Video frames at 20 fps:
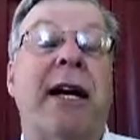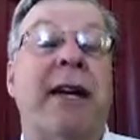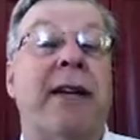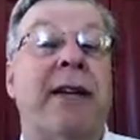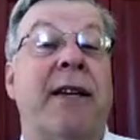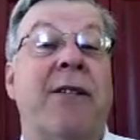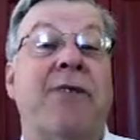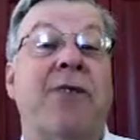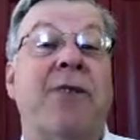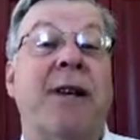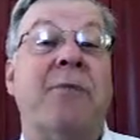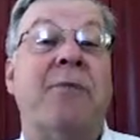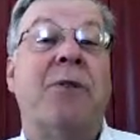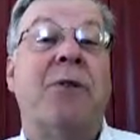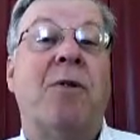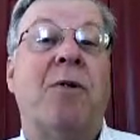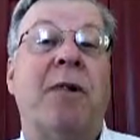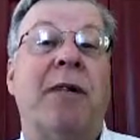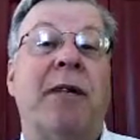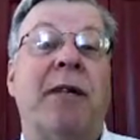and then
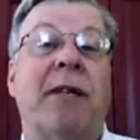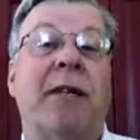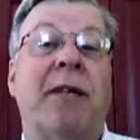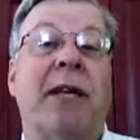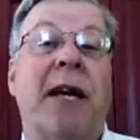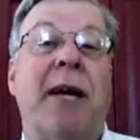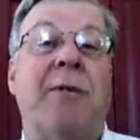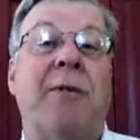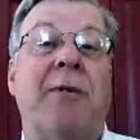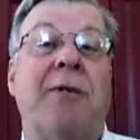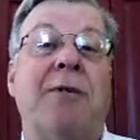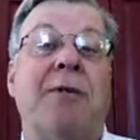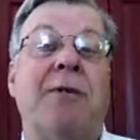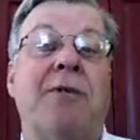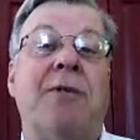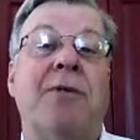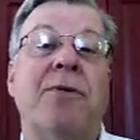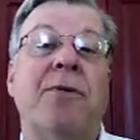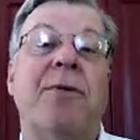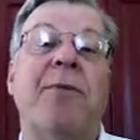subsequently labor
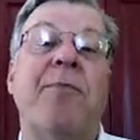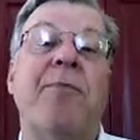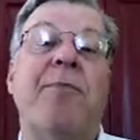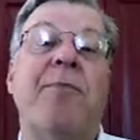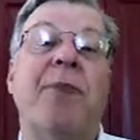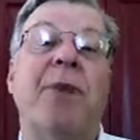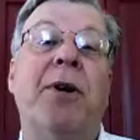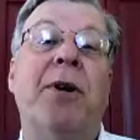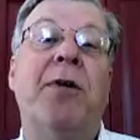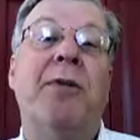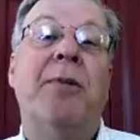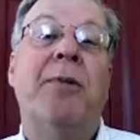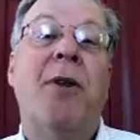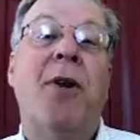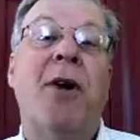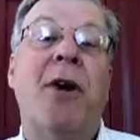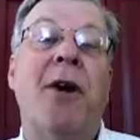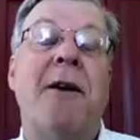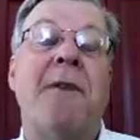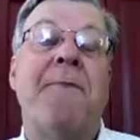to build the
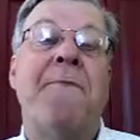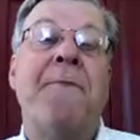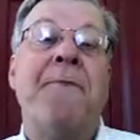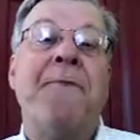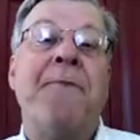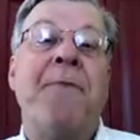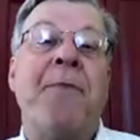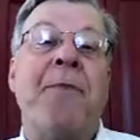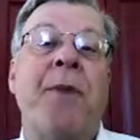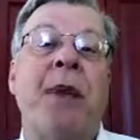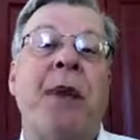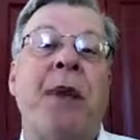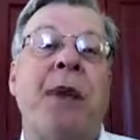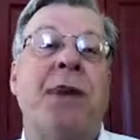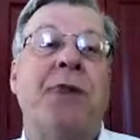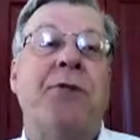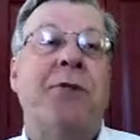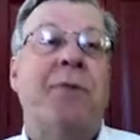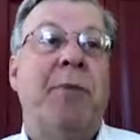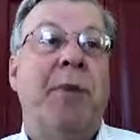barn,
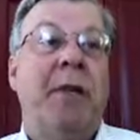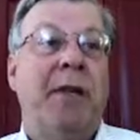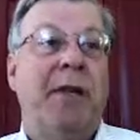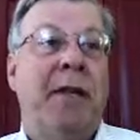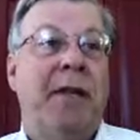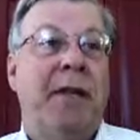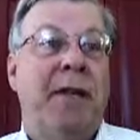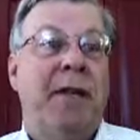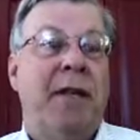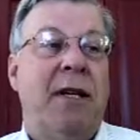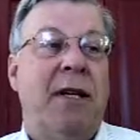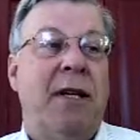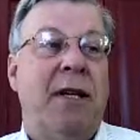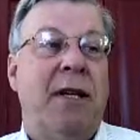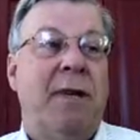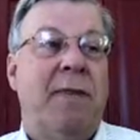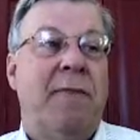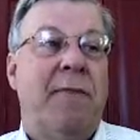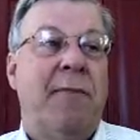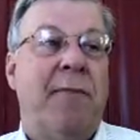ultimately
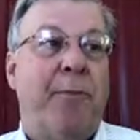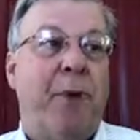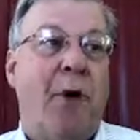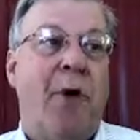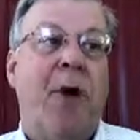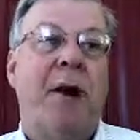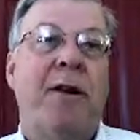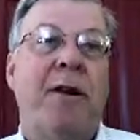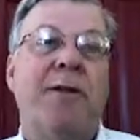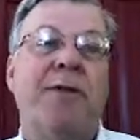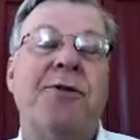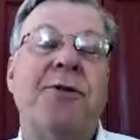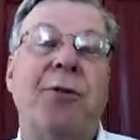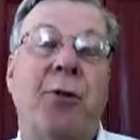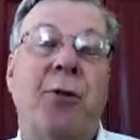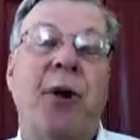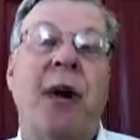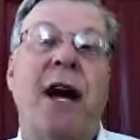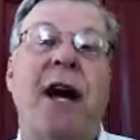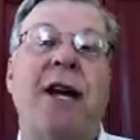the barn's
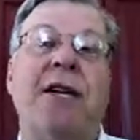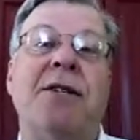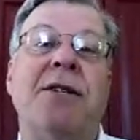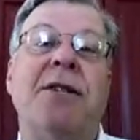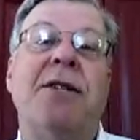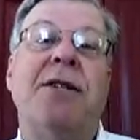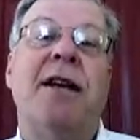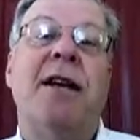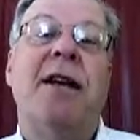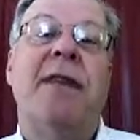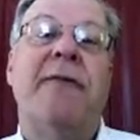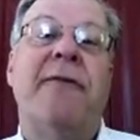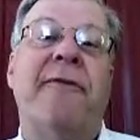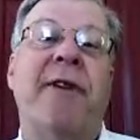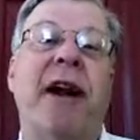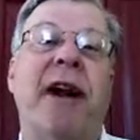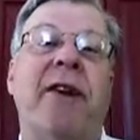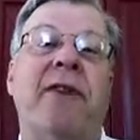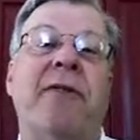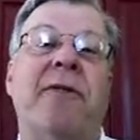price and the
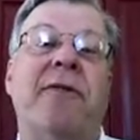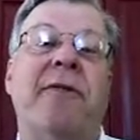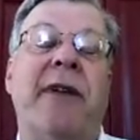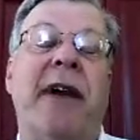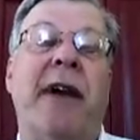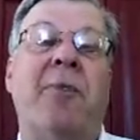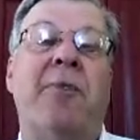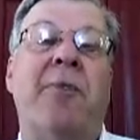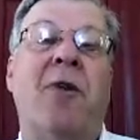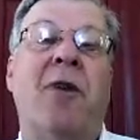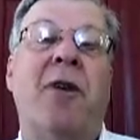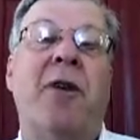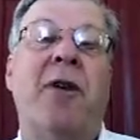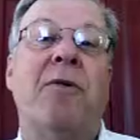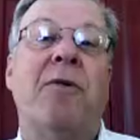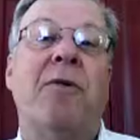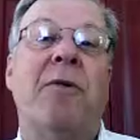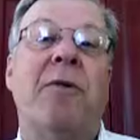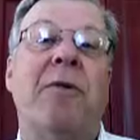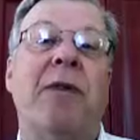value of that
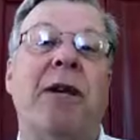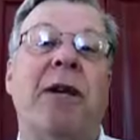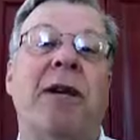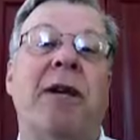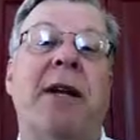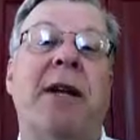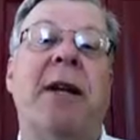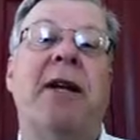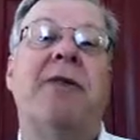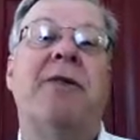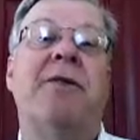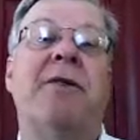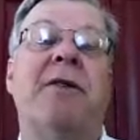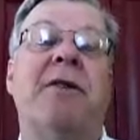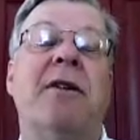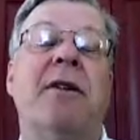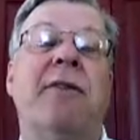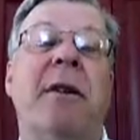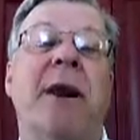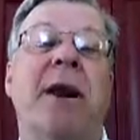barn would be connected to
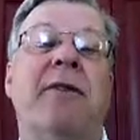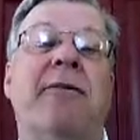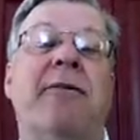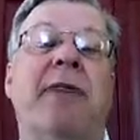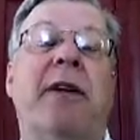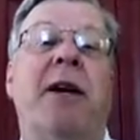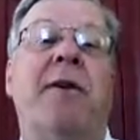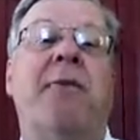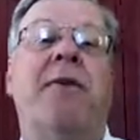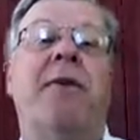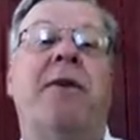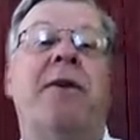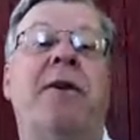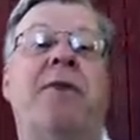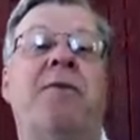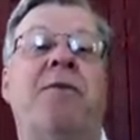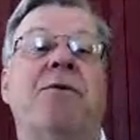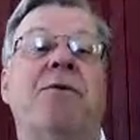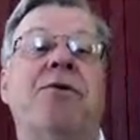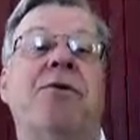the amount of labor
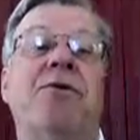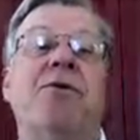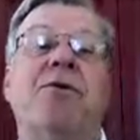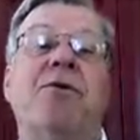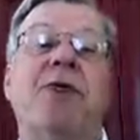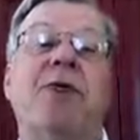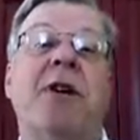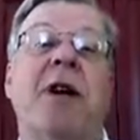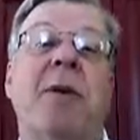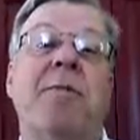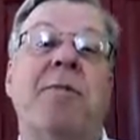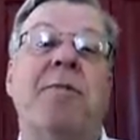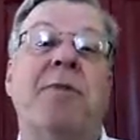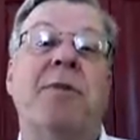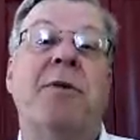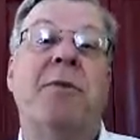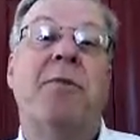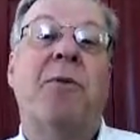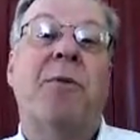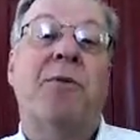that was used up
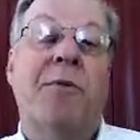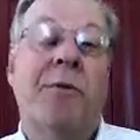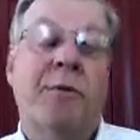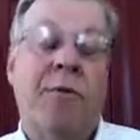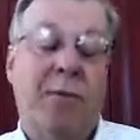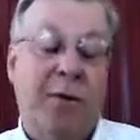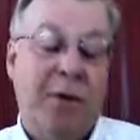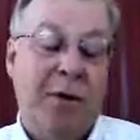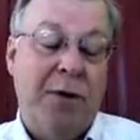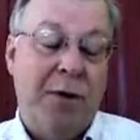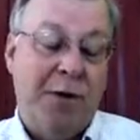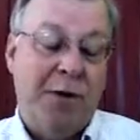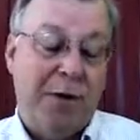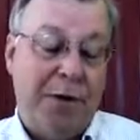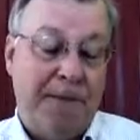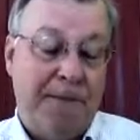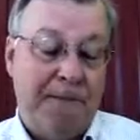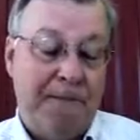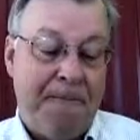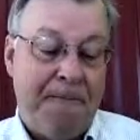to produce
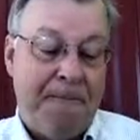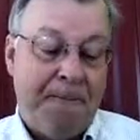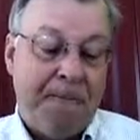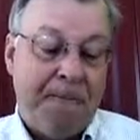it.